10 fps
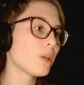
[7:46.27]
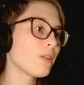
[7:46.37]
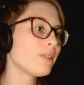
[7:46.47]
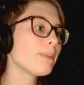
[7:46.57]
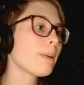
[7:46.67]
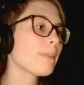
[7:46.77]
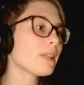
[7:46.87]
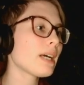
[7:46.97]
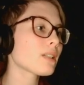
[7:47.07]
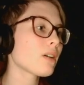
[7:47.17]
When you flip up the
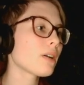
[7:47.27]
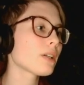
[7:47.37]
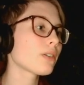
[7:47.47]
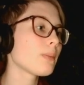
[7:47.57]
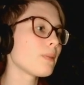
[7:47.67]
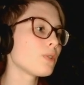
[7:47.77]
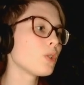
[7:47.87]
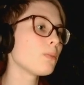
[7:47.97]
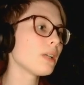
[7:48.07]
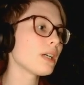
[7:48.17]
last card in a group of
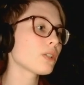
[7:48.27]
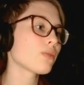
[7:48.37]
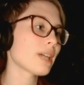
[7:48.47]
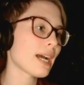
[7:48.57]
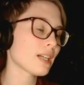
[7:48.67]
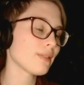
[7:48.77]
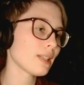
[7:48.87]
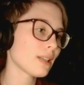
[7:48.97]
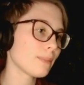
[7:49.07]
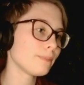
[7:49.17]
2+,
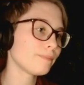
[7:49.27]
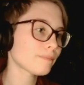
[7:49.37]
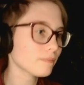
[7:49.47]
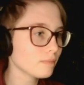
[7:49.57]
reactivate them.